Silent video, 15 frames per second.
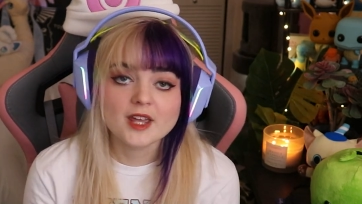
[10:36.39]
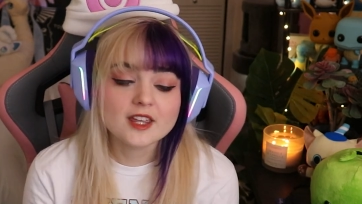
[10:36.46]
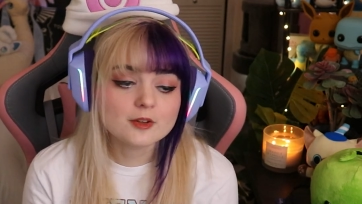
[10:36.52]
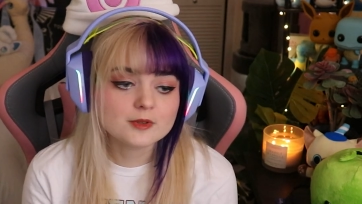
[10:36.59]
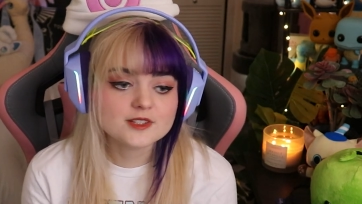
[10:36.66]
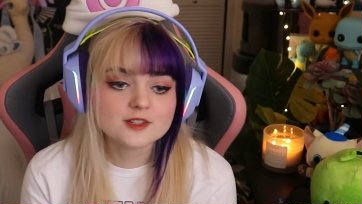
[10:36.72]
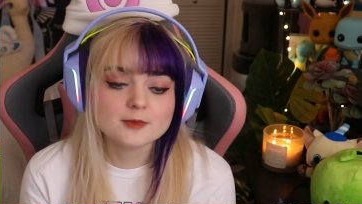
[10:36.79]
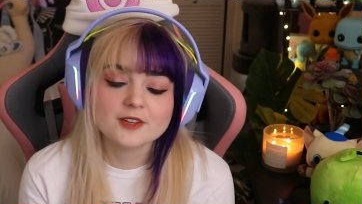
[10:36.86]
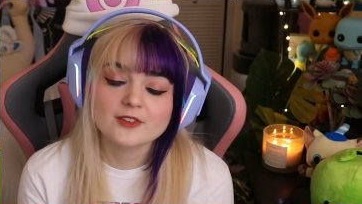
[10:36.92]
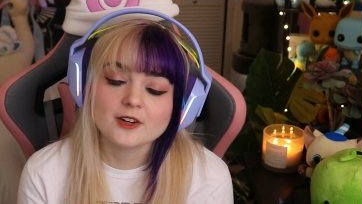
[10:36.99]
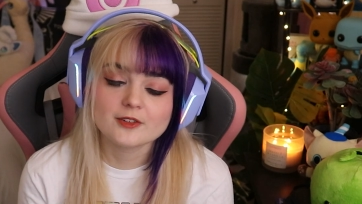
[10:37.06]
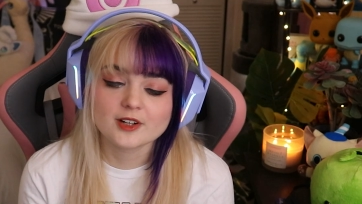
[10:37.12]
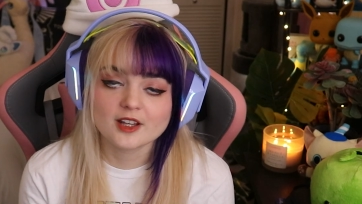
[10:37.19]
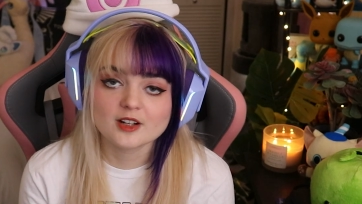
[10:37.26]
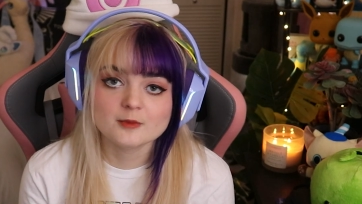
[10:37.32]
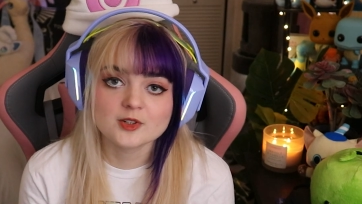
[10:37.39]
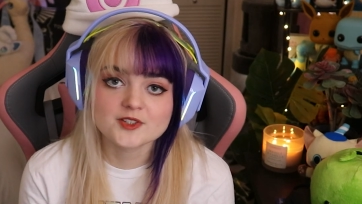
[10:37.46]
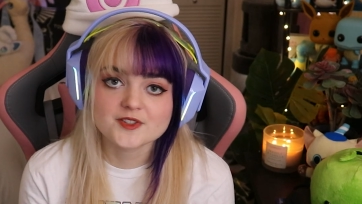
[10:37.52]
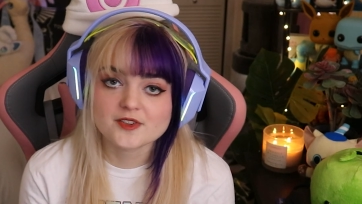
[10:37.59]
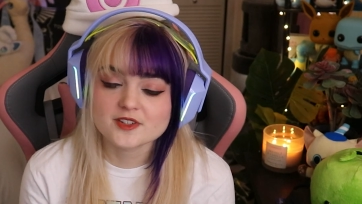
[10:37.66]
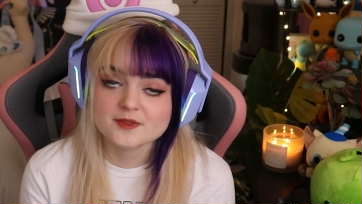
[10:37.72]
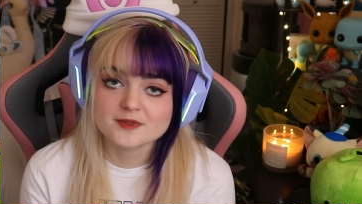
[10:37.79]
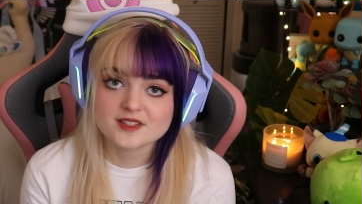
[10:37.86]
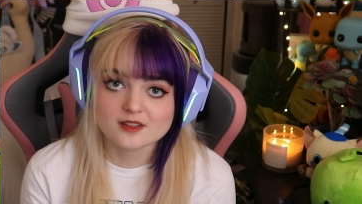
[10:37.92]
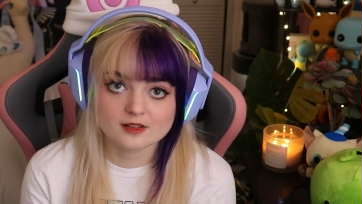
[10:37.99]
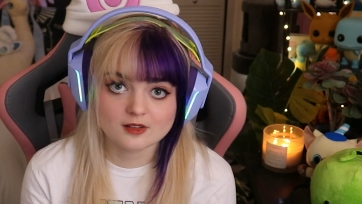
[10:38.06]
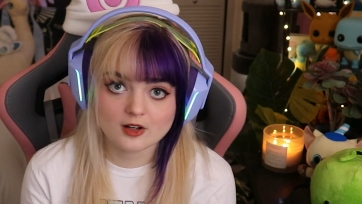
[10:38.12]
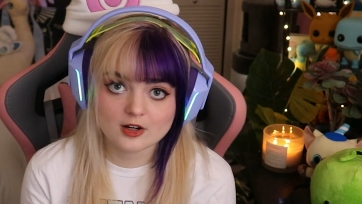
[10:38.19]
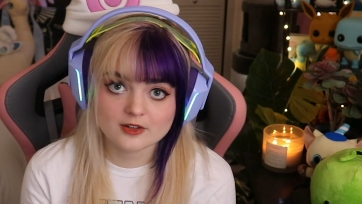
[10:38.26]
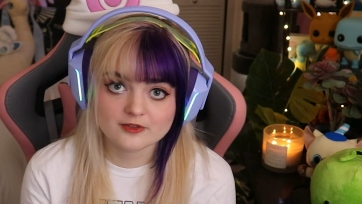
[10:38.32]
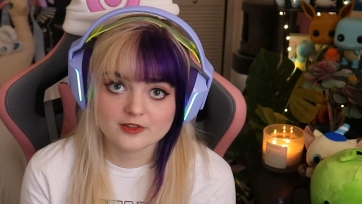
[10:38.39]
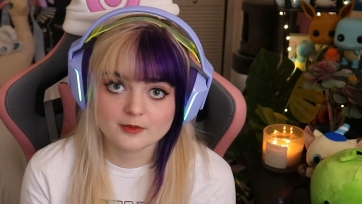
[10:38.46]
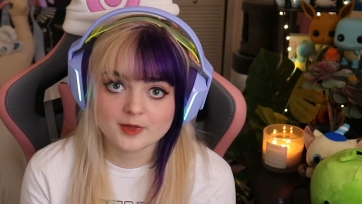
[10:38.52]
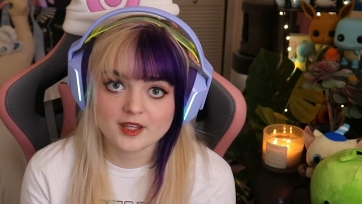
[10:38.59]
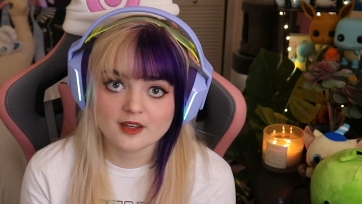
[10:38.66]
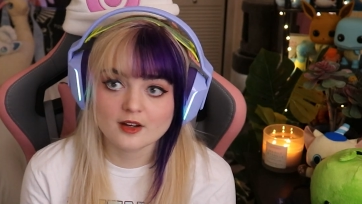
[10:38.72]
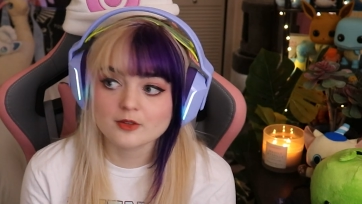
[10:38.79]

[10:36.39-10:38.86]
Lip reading: Penguins are my favorite animal, so this one's a little hard for me.